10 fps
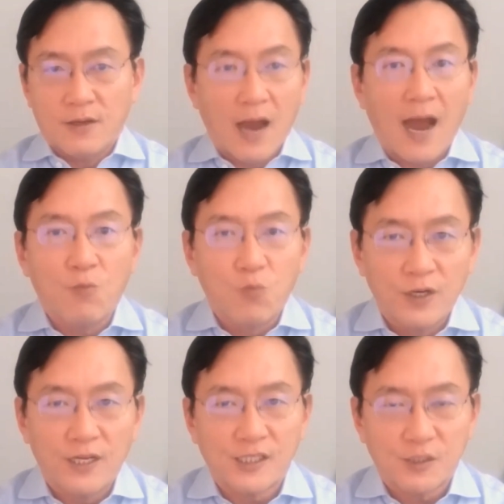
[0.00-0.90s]
I
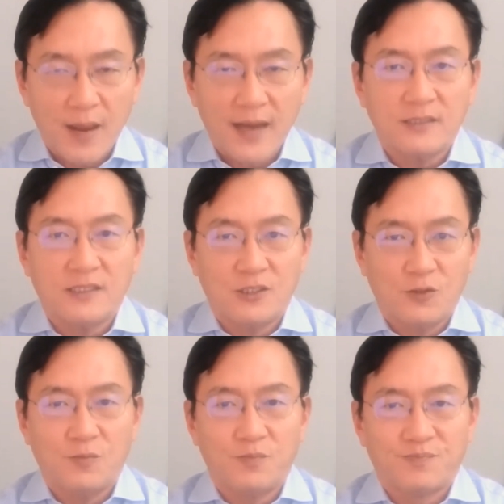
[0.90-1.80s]
would expect it
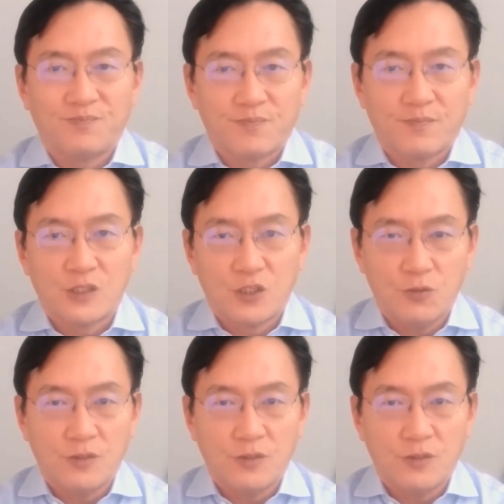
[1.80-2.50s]
to to